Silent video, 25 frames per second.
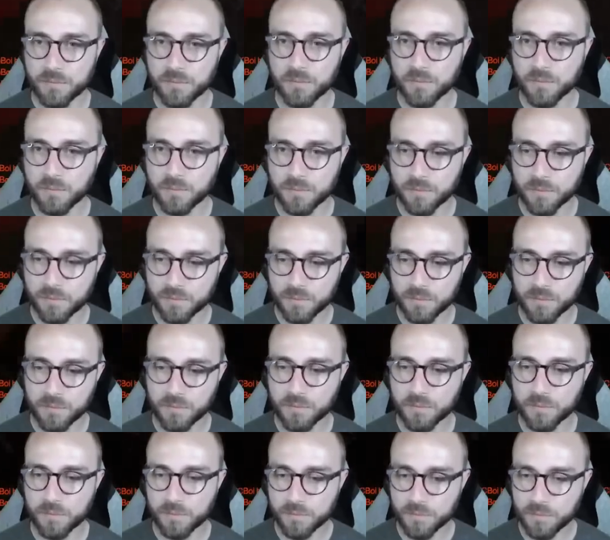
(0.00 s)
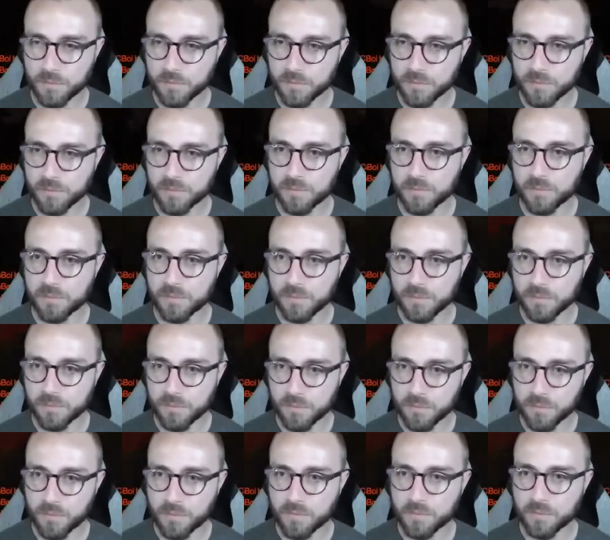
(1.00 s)

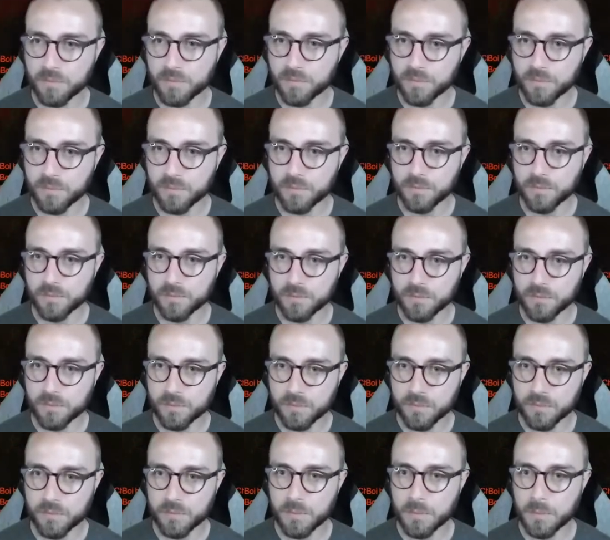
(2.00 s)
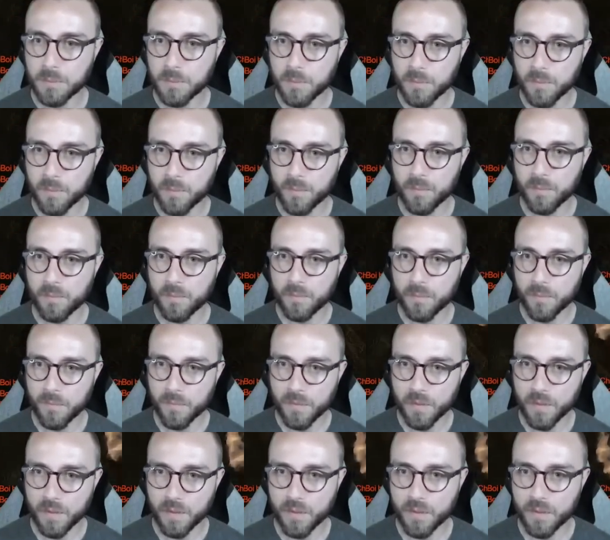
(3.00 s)

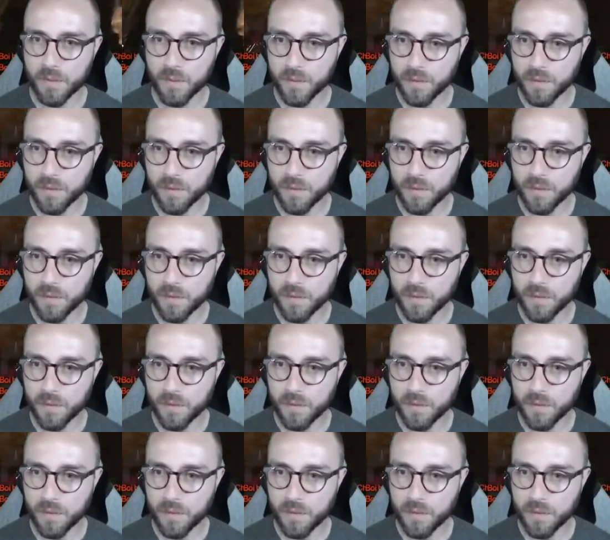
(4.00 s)
(silence)